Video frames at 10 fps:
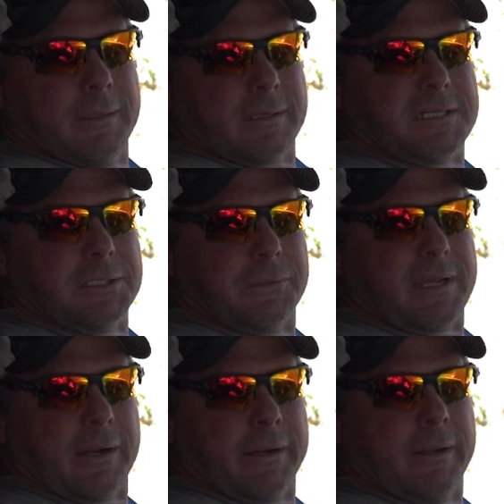concealed
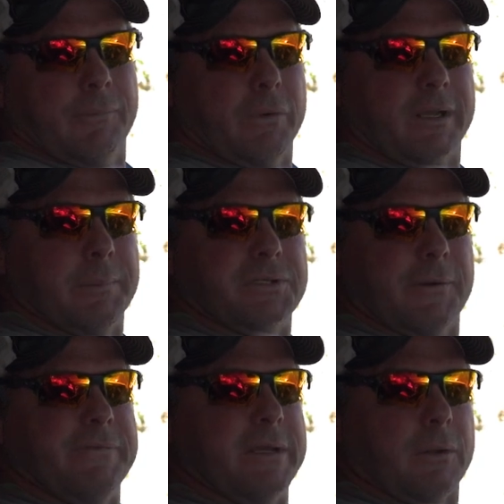carry when it comes
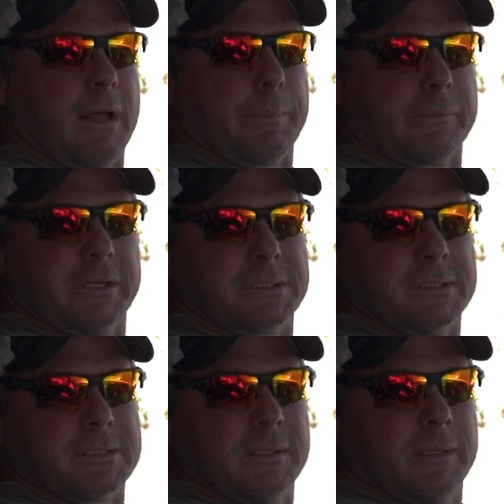to vehicle
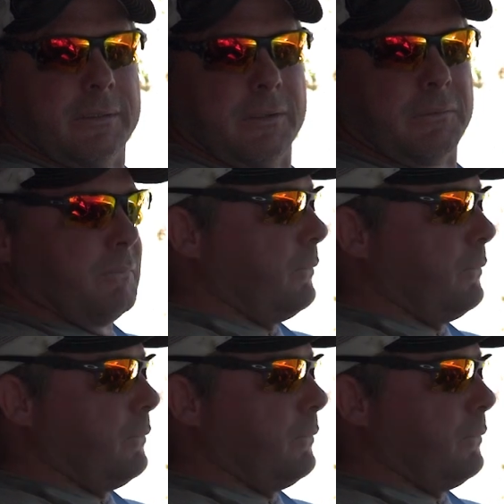operations? You know,